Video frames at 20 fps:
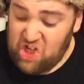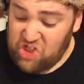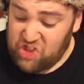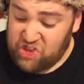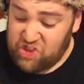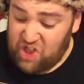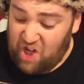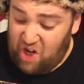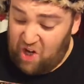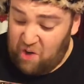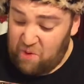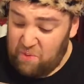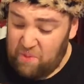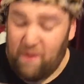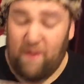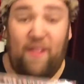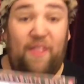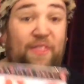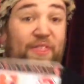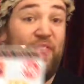
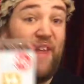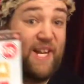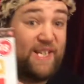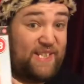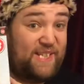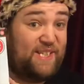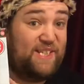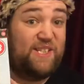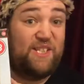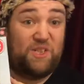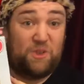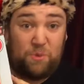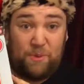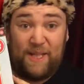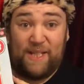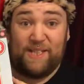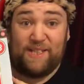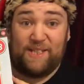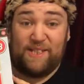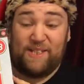So, that is the
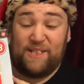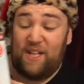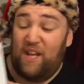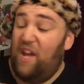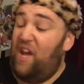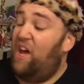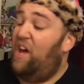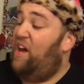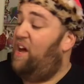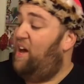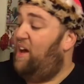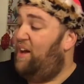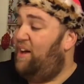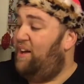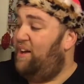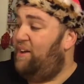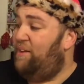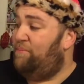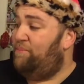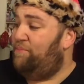twist.
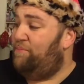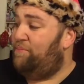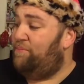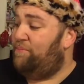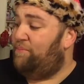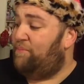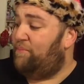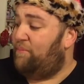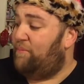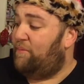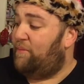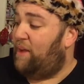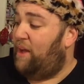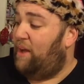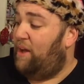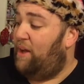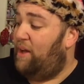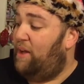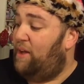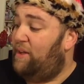Let's
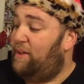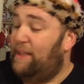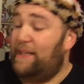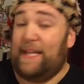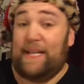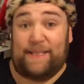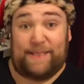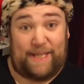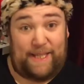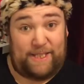get